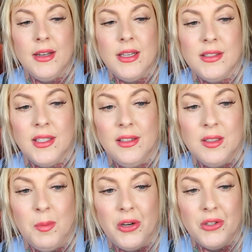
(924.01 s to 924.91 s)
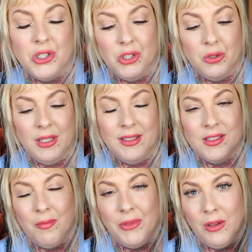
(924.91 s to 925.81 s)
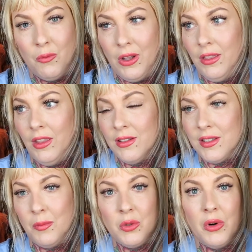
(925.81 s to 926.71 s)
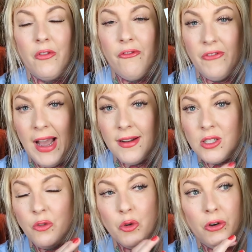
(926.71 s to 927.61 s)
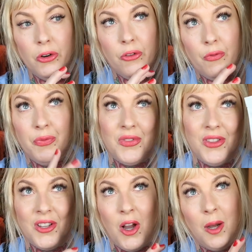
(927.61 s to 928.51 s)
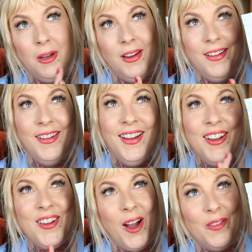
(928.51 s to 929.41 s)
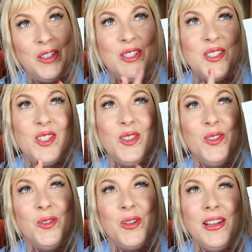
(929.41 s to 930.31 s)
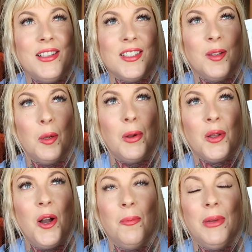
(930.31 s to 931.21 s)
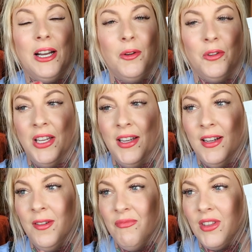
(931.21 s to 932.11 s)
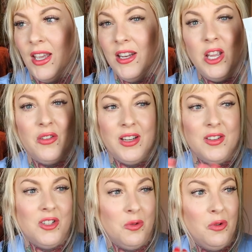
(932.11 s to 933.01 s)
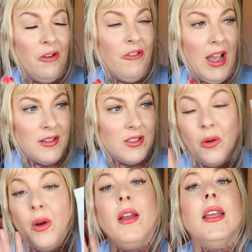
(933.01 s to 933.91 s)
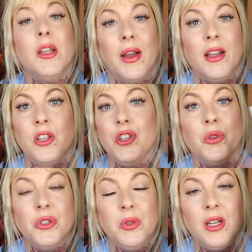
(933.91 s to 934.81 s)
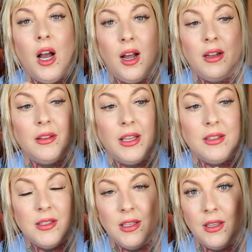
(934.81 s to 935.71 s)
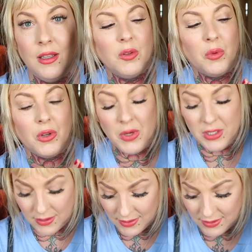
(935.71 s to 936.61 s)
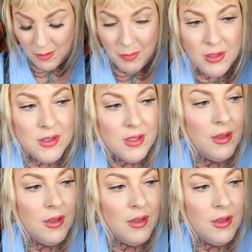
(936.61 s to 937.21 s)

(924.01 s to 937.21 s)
and he said it's better to do it in something with some sort of fat for the kama kava to, he says something about a compound adhering to a fat. So anyway, you don't do it hot like a tea. So we're going to steep it.